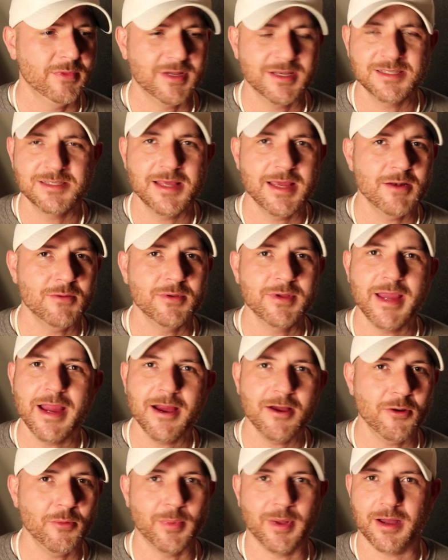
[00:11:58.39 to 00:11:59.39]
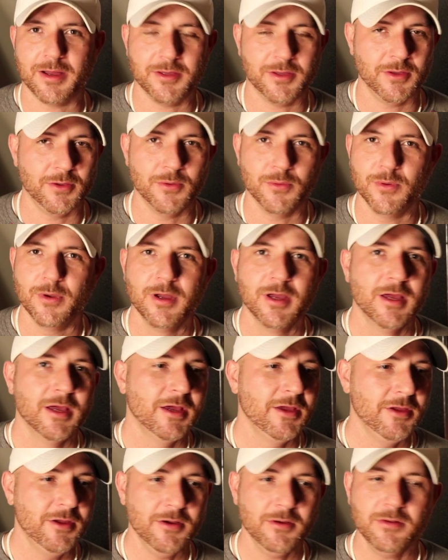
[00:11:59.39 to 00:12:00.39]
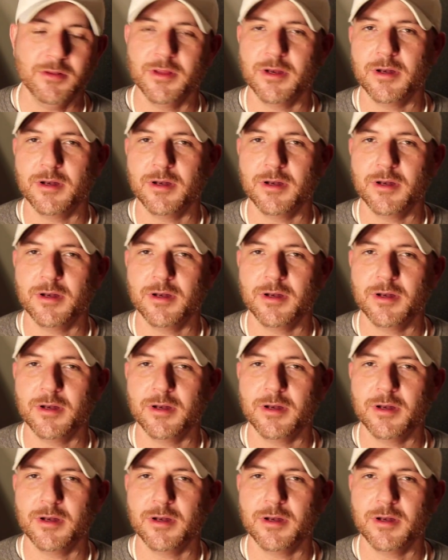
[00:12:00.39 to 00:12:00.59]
because they don't care about you. You're